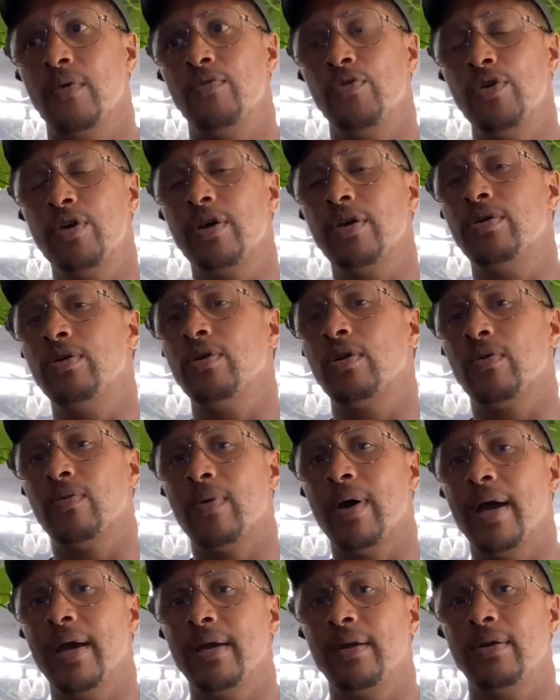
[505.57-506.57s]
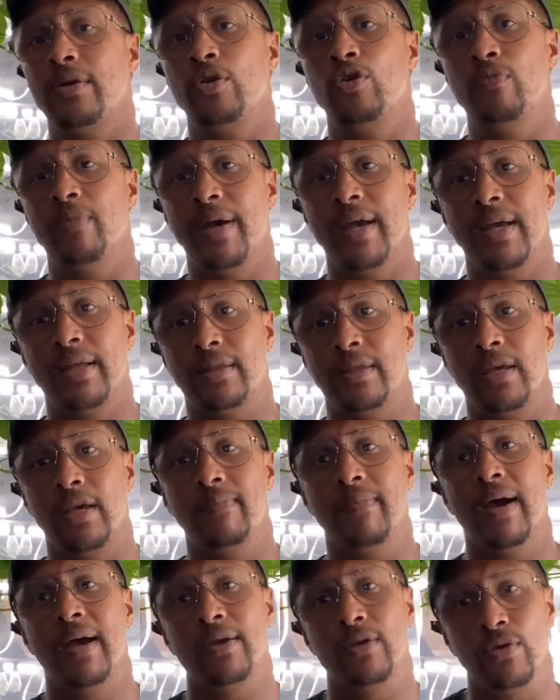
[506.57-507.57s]
you could do the right humane
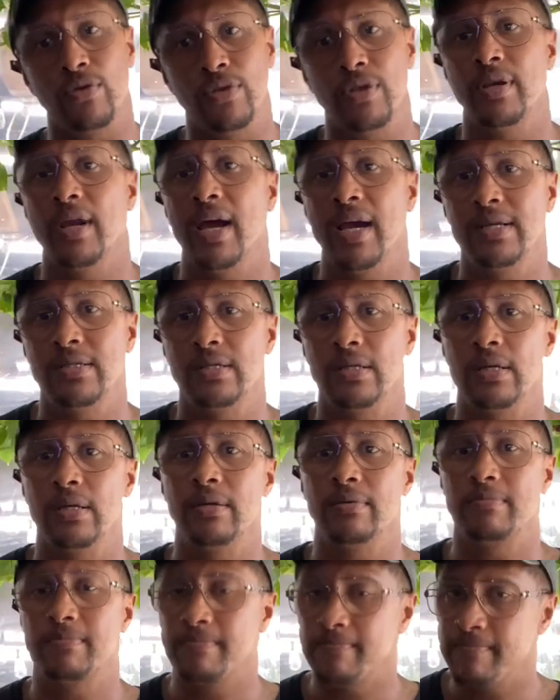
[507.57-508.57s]
thing by euthanizing it.